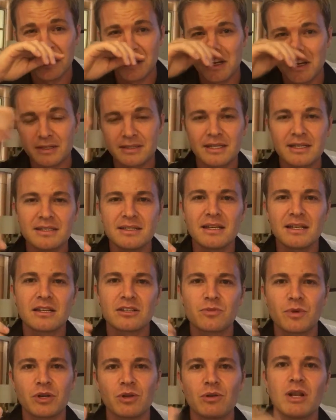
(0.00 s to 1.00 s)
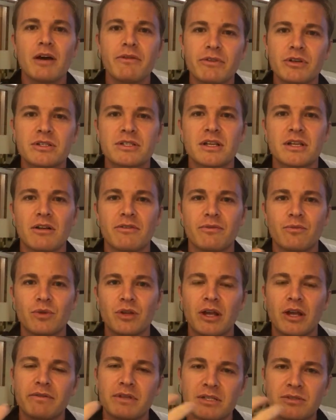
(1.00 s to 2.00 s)
Narcissistic is when you love yourself and when
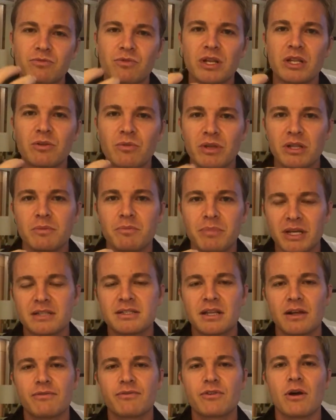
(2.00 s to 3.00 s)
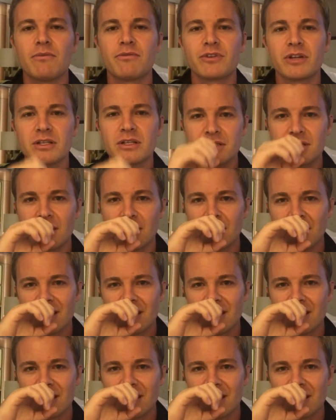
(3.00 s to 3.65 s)
you have this really big self-confidence,